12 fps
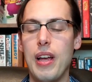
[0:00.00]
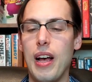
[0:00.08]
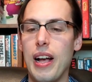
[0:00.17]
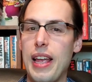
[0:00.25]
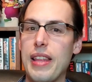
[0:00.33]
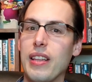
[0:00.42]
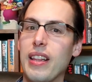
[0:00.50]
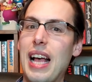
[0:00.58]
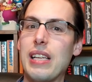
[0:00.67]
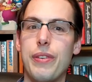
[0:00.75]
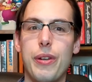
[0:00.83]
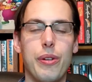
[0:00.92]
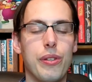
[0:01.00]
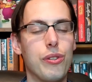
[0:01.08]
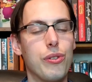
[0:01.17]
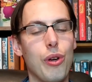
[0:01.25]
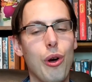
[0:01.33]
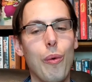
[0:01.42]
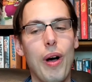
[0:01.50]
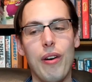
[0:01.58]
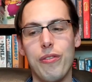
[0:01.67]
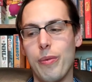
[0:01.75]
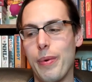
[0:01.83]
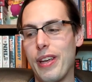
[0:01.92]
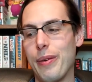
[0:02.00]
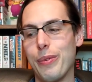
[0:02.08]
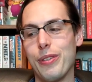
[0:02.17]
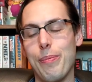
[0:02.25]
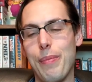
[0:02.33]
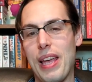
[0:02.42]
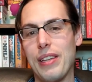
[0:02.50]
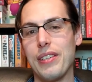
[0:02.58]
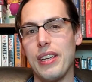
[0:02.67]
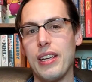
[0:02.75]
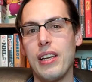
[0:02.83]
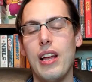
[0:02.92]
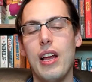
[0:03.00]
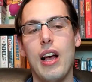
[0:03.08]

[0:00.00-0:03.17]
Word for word: Again, the last video did so well for me. It was amazing.